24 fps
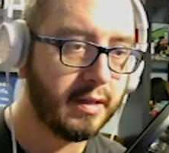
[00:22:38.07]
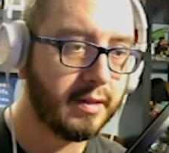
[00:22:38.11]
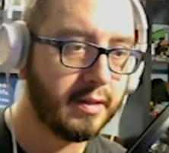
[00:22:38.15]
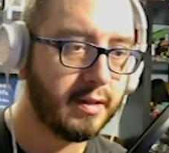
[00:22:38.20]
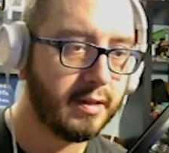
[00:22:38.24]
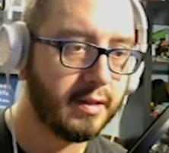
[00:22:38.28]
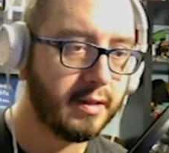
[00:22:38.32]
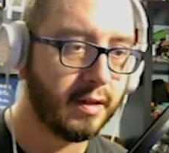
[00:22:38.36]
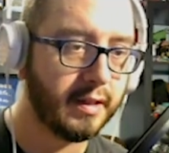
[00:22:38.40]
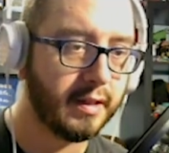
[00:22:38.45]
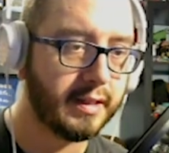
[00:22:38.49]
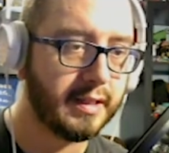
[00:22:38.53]

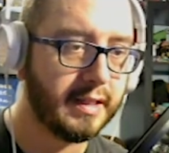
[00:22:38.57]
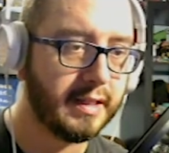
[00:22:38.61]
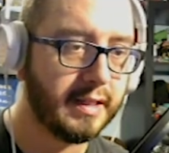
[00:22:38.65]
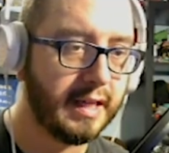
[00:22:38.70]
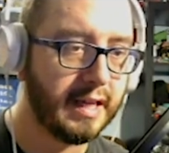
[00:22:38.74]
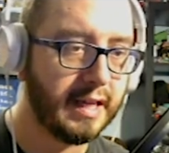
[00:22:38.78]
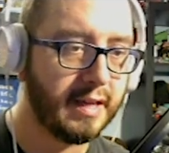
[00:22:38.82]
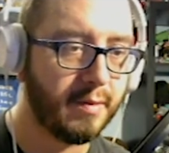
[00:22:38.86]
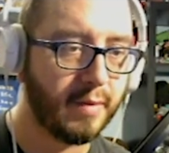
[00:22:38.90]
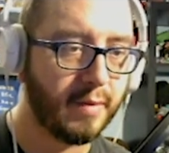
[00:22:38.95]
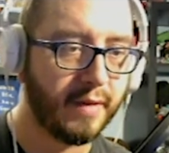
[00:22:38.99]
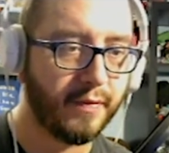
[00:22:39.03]
So let's
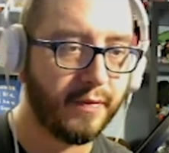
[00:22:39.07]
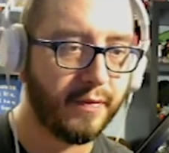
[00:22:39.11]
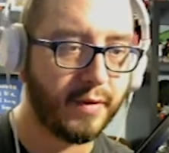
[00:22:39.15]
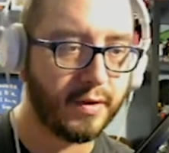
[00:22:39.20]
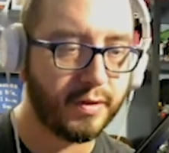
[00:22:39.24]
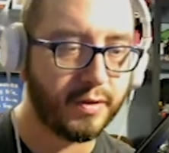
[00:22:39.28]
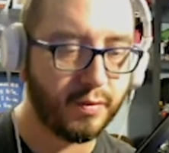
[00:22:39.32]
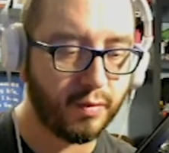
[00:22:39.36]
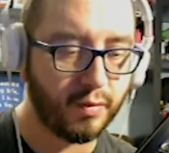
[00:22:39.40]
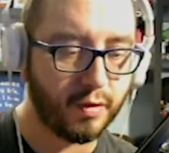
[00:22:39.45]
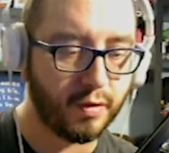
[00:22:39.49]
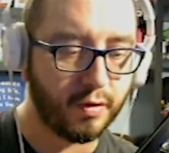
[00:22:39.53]
say my
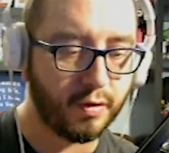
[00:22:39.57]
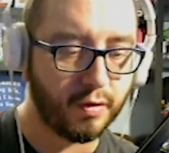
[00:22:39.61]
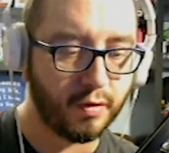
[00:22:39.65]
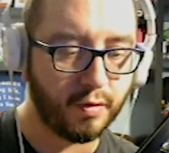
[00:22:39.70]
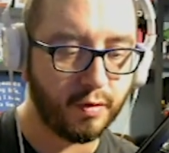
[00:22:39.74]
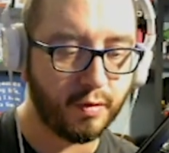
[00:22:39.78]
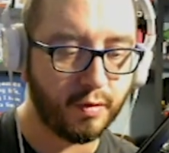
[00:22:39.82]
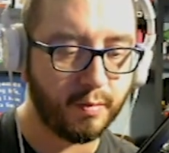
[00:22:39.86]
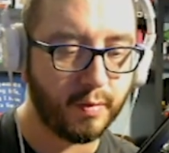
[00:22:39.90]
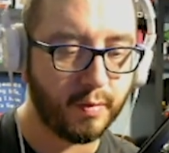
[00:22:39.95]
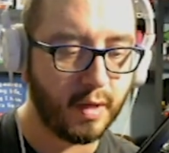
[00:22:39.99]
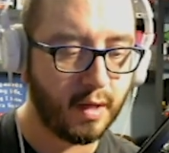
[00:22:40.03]
first
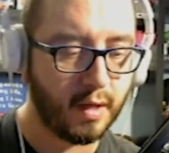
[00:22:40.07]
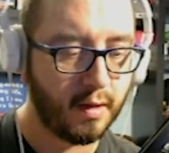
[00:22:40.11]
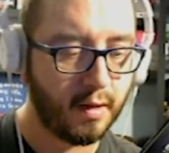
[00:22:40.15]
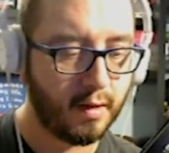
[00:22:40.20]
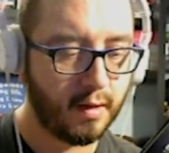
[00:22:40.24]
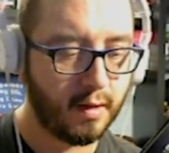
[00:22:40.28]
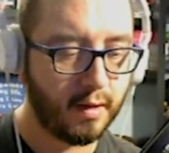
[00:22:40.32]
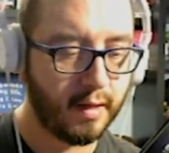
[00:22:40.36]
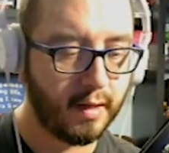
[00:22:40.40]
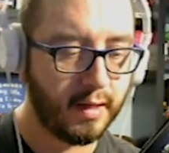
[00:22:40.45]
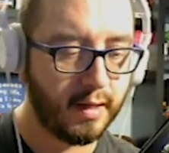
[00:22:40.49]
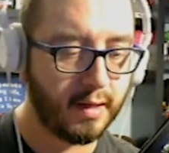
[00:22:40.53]
room
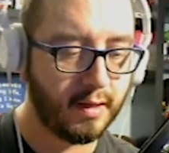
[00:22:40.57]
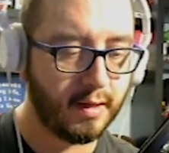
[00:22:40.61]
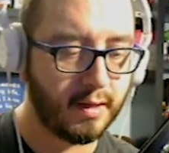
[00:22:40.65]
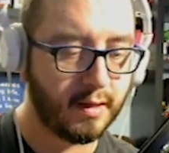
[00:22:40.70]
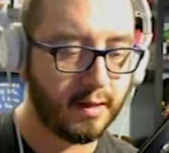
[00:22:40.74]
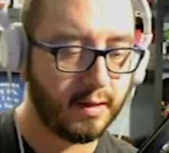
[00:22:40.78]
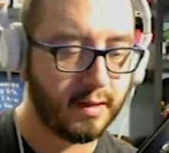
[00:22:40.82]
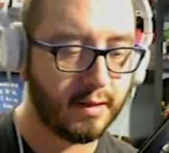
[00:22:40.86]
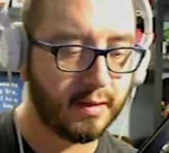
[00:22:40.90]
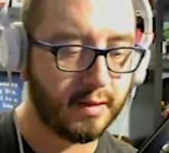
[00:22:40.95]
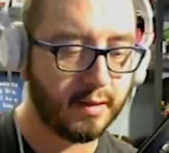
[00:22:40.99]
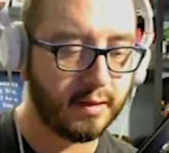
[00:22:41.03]

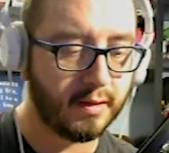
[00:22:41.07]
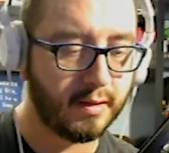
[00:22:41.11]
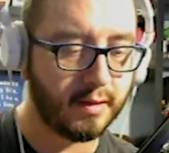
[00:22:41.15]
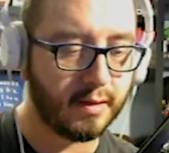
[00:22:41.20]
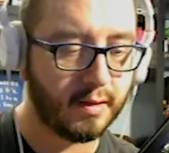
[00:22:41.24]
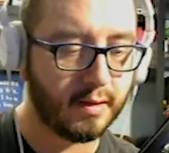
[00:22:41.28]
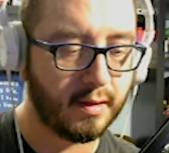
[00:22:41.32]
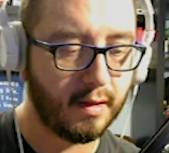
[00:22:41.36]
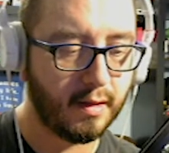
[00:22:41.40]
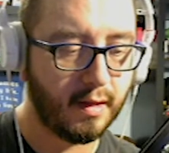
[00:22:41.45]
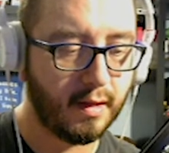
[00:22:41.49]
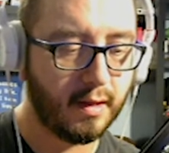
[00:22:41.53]

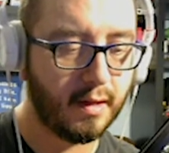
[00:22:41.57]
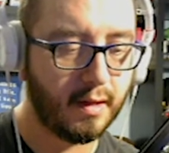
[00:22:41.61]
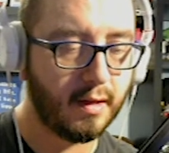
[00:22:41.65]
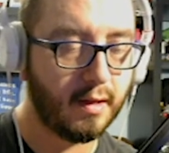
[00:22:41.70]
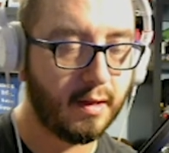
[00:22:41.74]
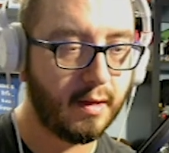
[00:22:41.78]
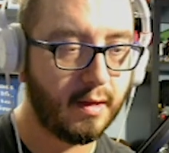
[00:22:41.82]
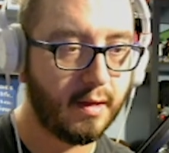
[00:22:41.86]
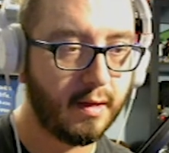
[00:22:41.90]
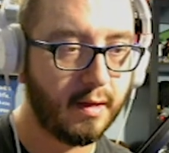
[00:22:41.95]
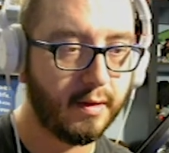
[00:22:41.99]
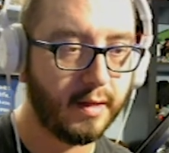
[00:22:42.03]
is
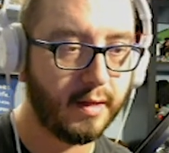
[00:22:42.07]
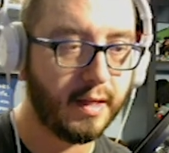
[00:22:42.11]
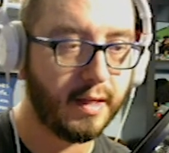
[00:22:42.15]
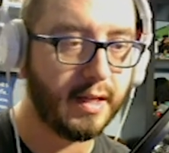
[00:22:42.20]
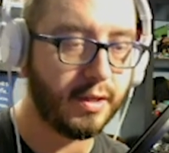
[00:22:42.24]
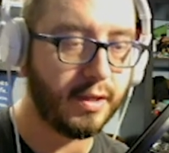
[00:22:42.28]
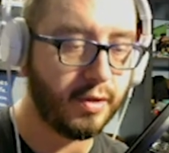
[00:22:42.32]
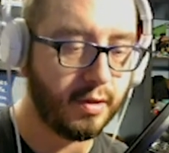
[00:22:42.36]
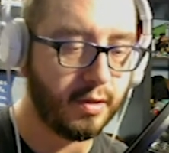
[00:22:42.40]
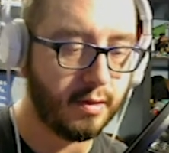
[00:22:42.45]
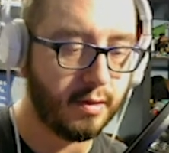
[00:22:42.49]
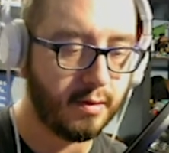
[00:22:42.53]
the
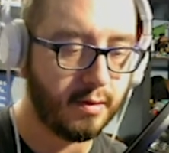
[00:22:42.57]
kitchen.